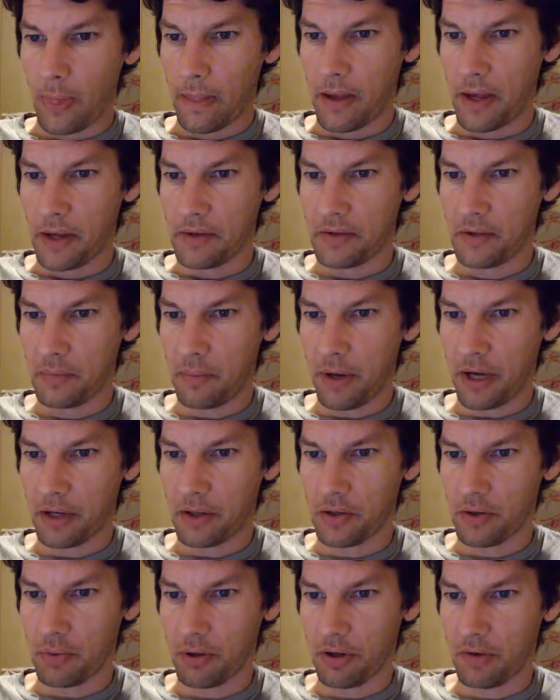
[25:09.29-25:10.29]
Yeah, this is back
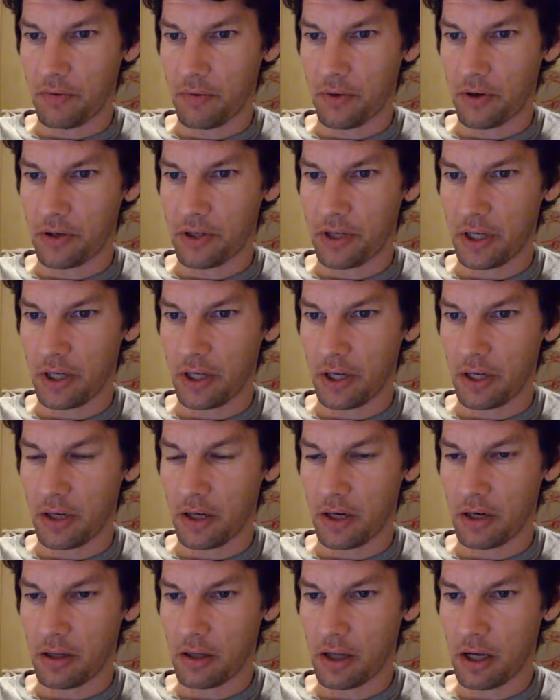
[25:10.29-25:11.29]
in 2014,
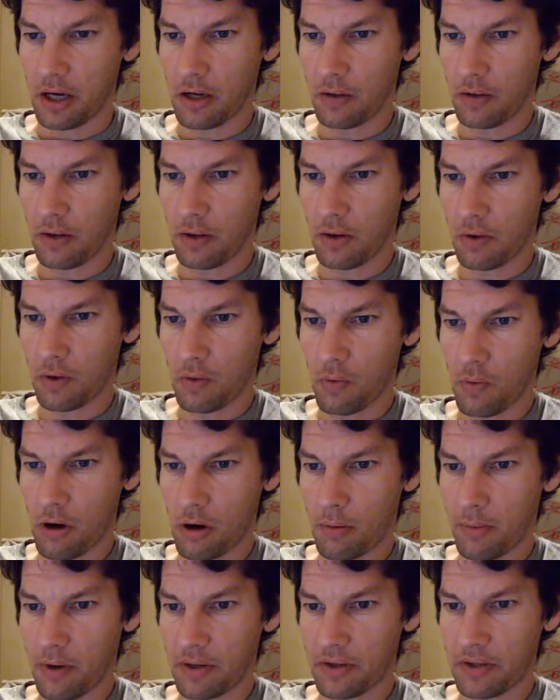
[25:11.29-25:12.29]
and a lot of local
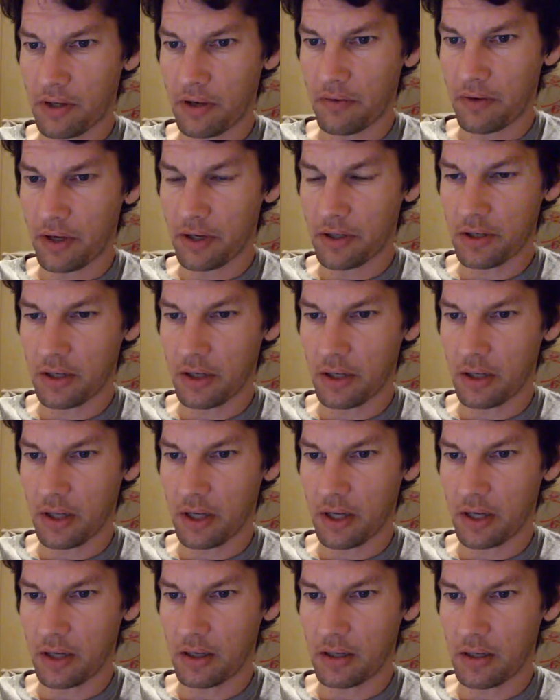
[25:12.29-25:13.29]
Walmarts. I've actually
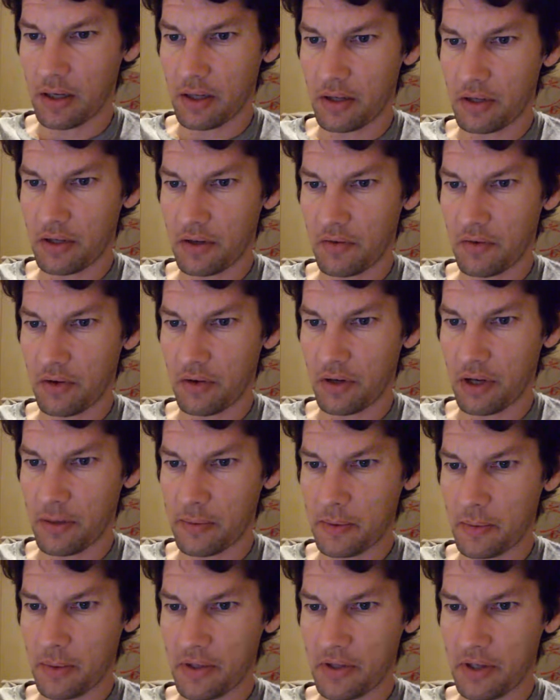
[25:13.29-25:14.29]
like done this a few
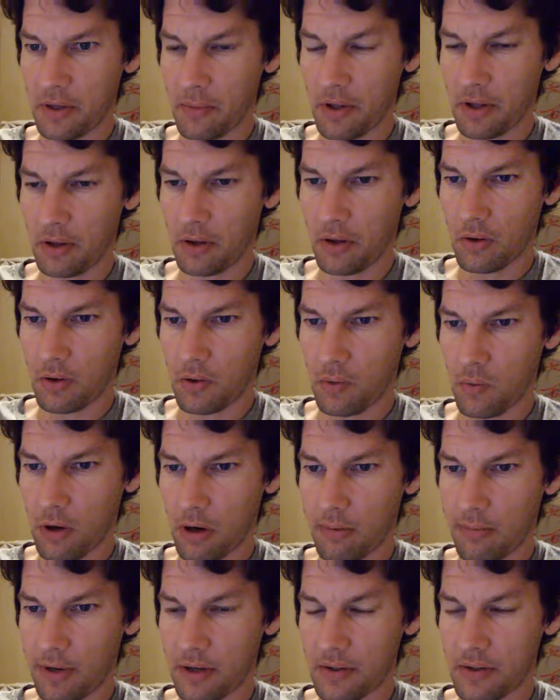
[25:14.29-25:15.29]
times, but some of the local
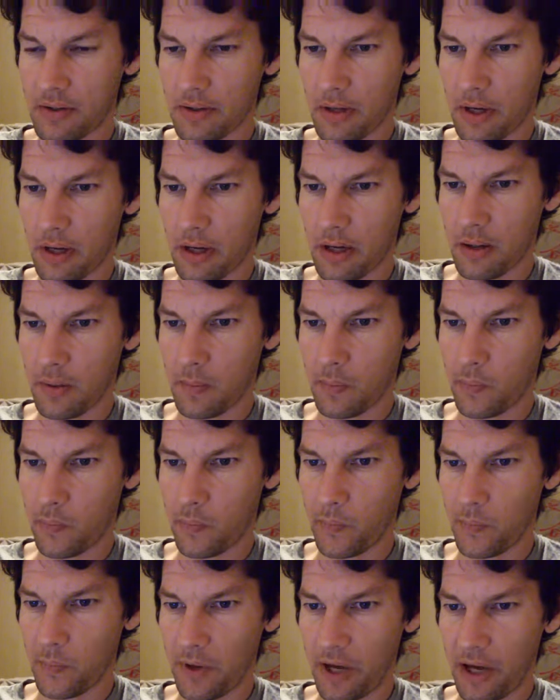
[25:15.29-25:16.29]
Walmarts
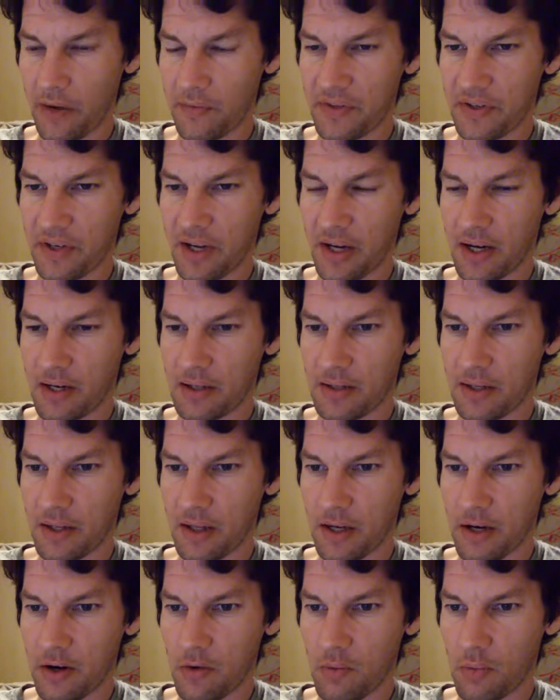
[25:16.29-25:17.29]
have signs that
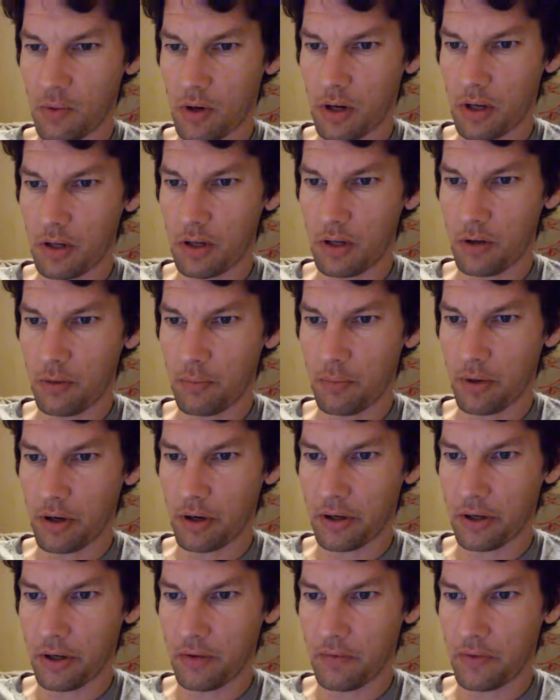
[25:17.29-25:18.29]
they don't want you
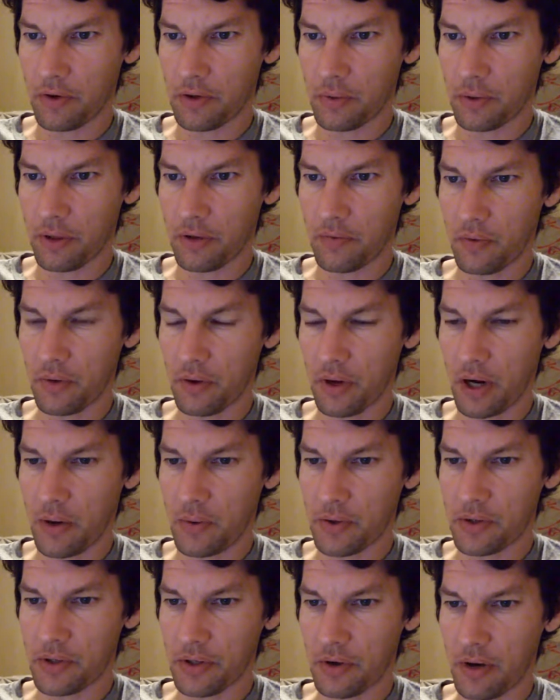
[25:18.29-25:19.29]
parking for 24
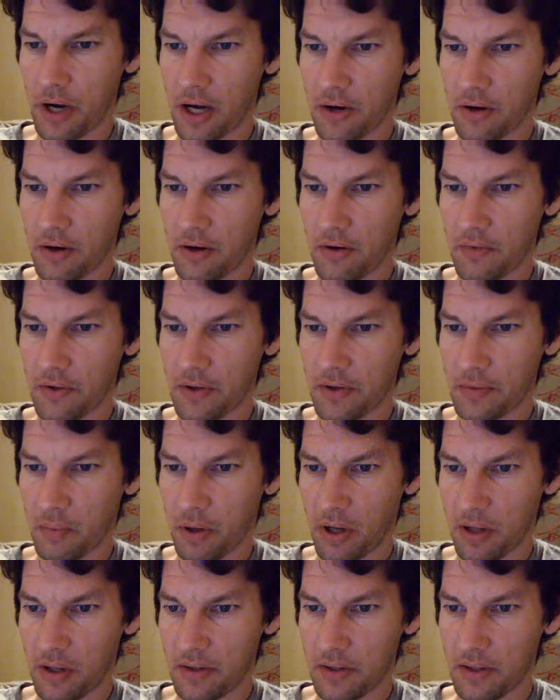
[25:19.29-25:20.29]
hours. So I don't know if this
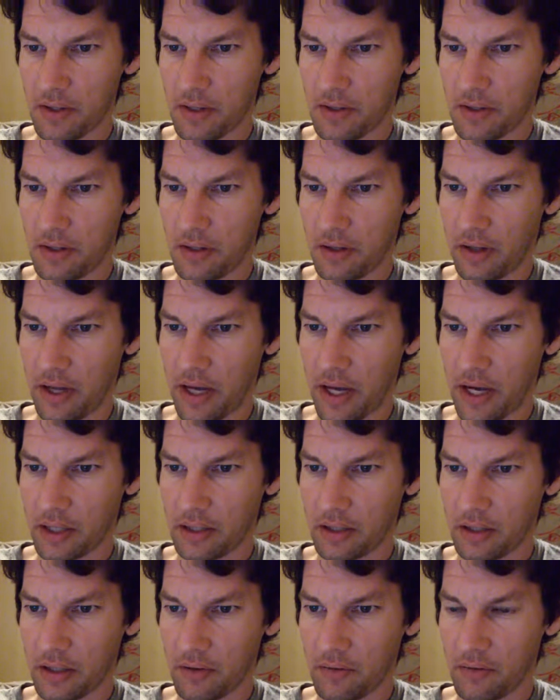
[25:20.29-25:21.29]
policy is still
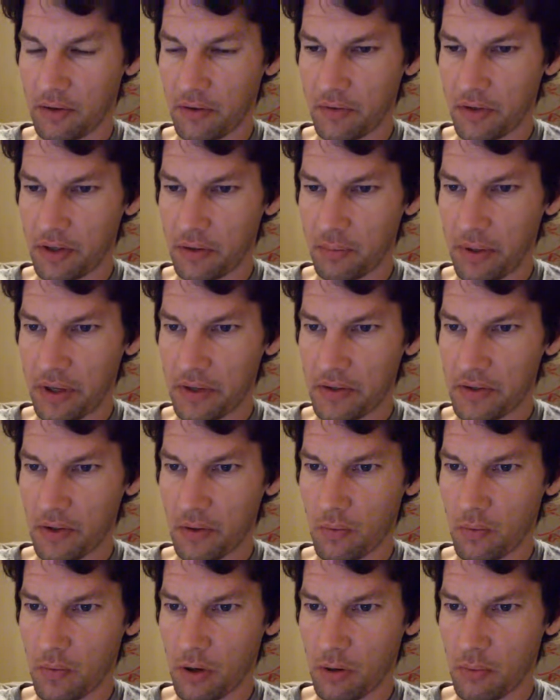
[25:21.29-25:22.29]
active or if it depends on
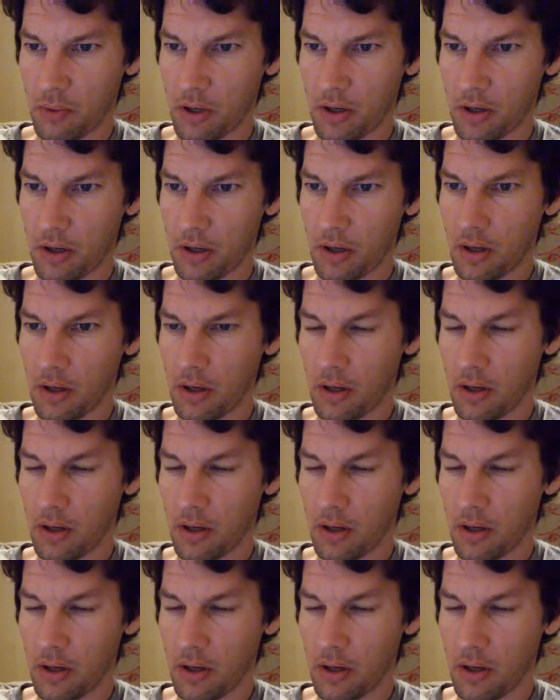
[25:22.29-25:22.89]
the Walmart.